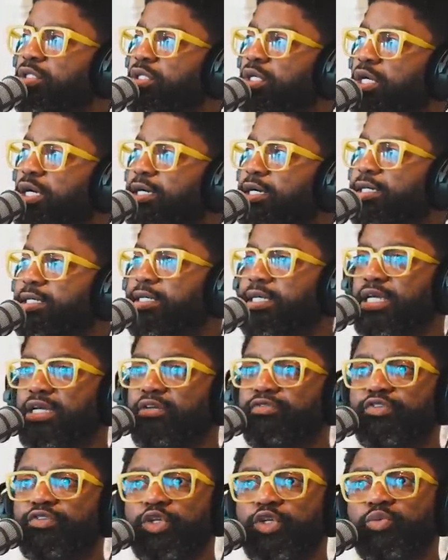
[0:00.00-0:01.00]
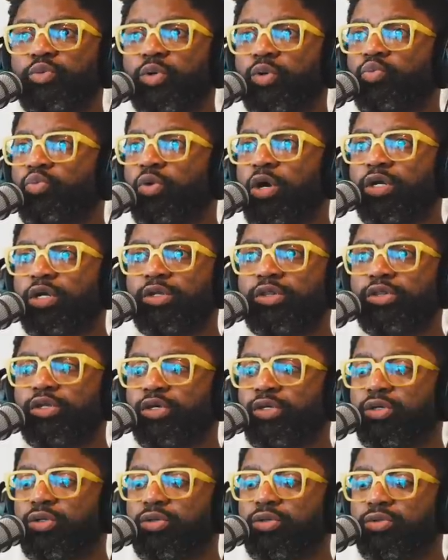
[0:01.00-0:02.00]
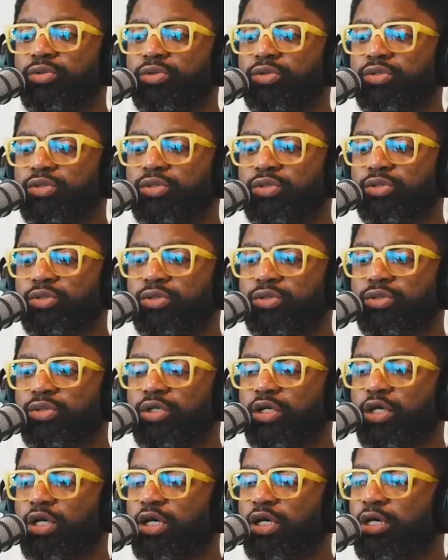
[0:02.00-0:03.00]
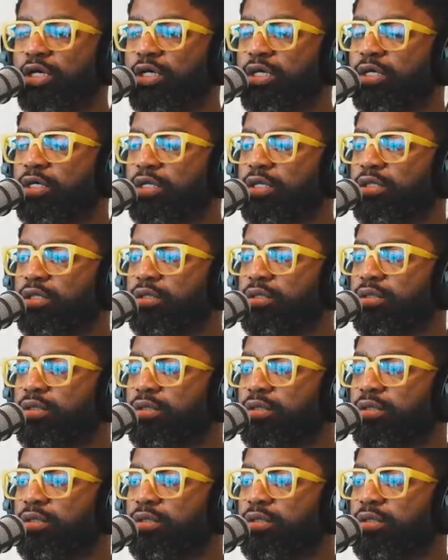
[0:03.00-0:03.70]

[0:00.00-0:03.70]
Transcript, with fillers: Uh, if you were one of those uh,